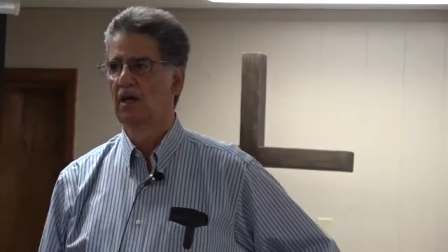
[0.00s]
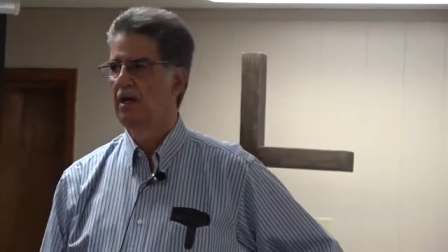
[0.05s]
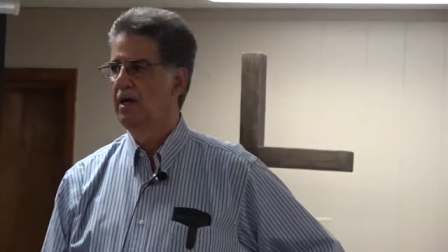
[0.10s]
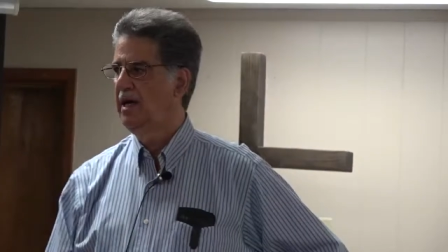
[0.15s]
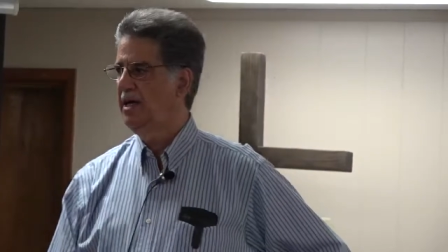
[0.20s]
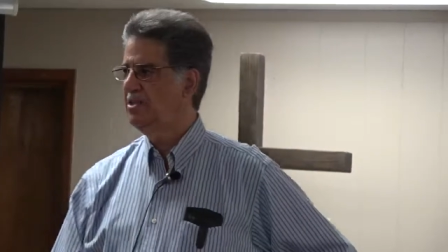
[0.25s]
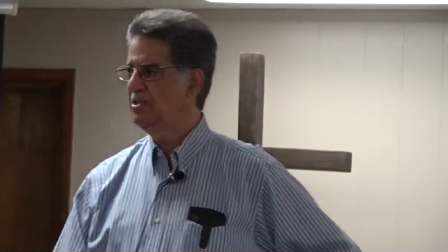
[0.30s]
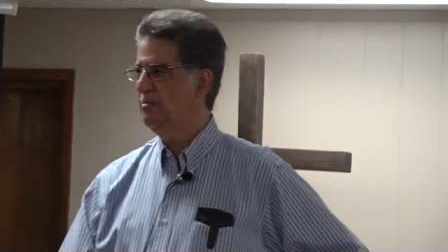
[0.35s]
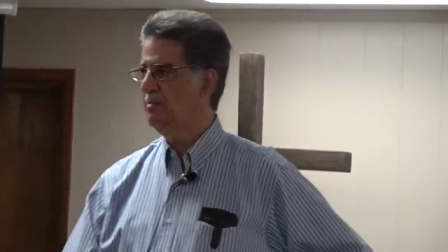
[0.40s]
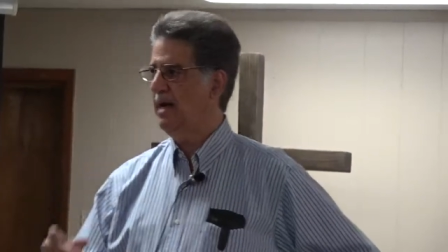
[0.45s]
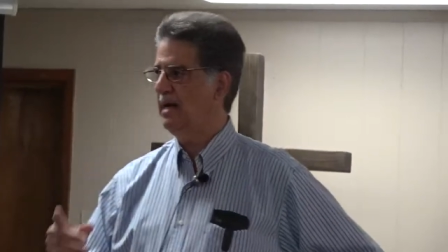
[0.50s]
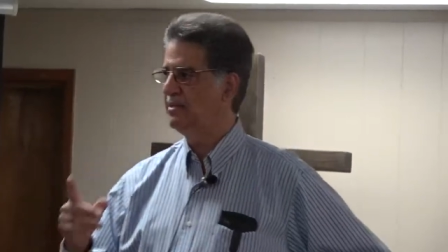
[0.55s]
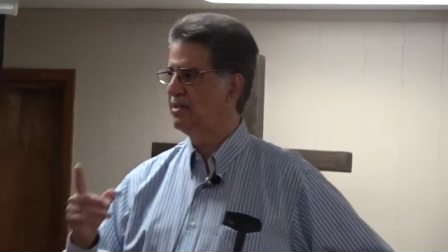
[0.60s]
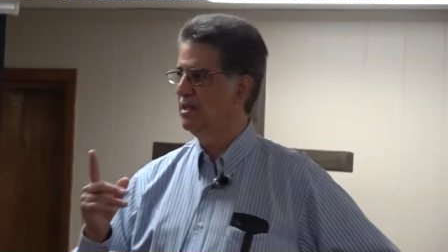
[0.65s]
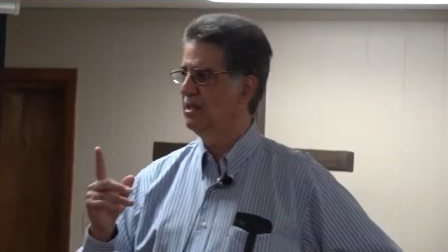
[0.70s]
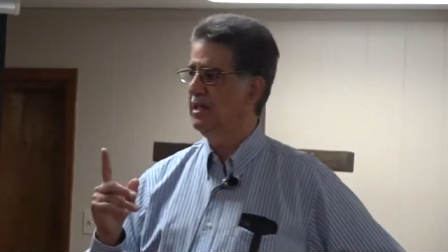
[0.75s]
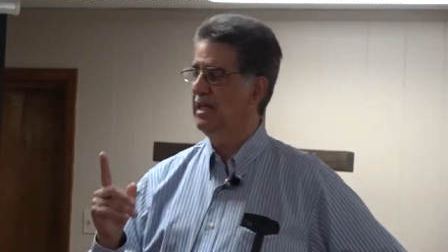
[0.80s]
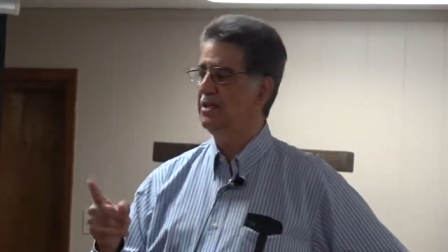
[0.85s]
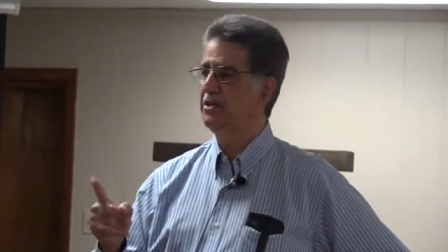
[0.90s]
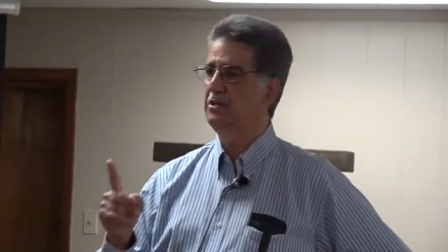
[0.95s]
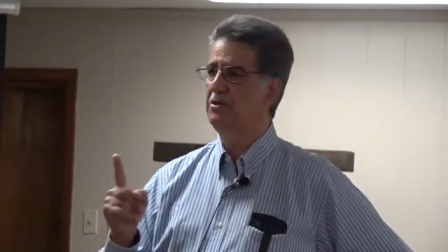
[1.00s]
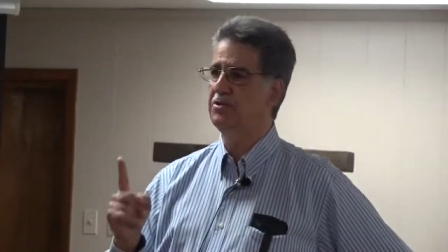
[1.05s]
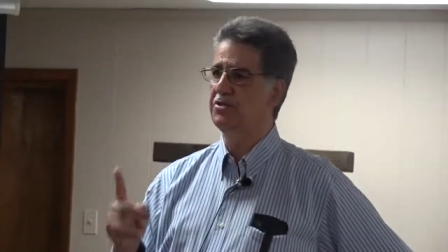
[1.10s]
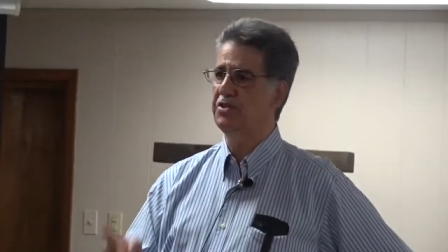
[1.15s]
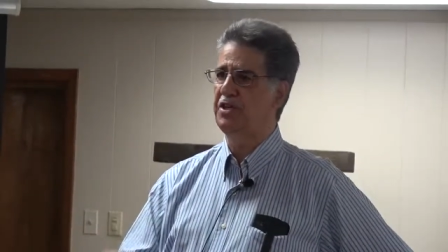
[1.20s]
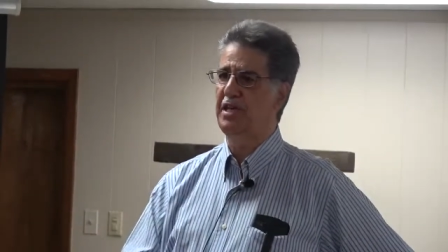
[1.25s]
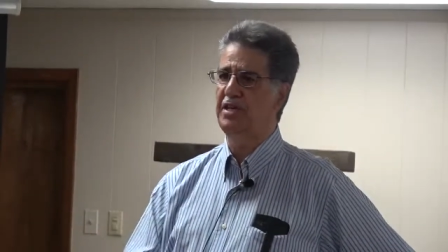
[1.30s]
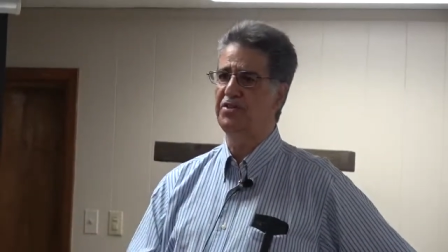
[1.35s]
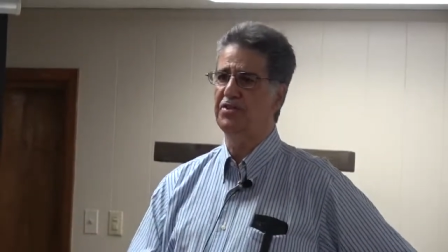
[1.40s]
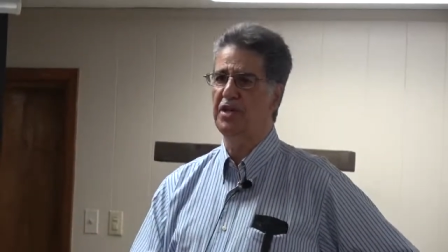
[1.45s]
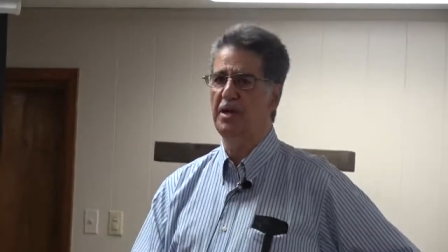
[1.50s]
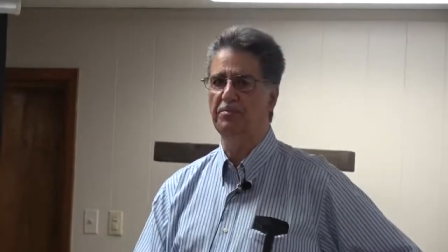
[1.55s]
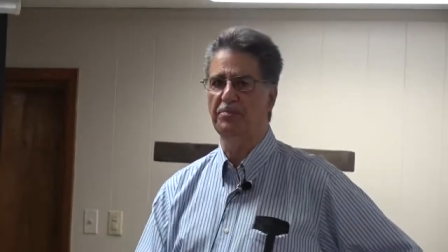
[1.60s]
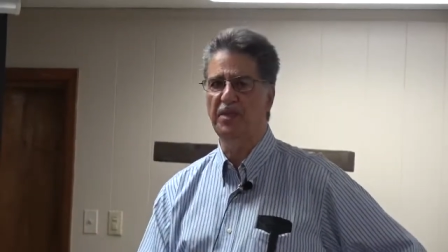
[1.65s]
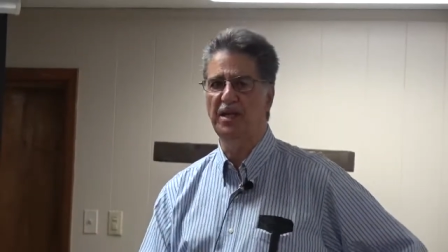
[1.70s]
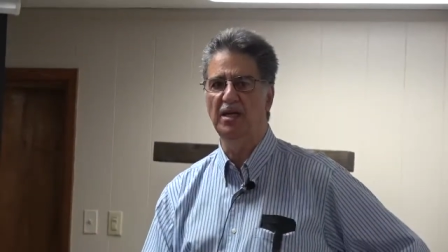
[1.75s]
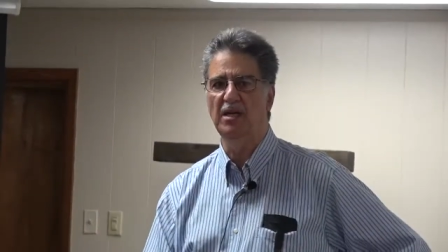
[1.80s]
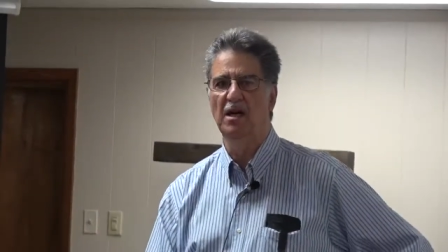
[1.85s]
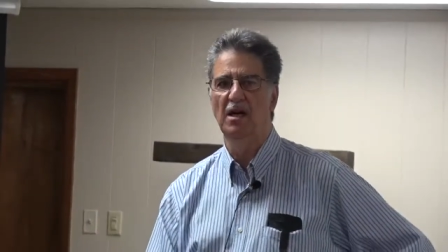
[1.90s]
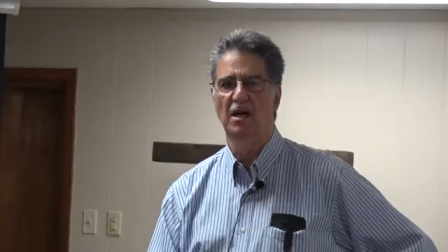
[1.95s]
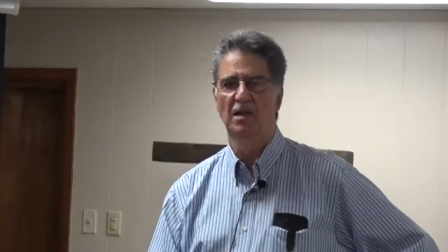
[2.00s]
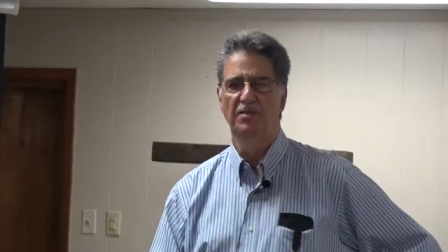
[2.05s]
He's about to let you see something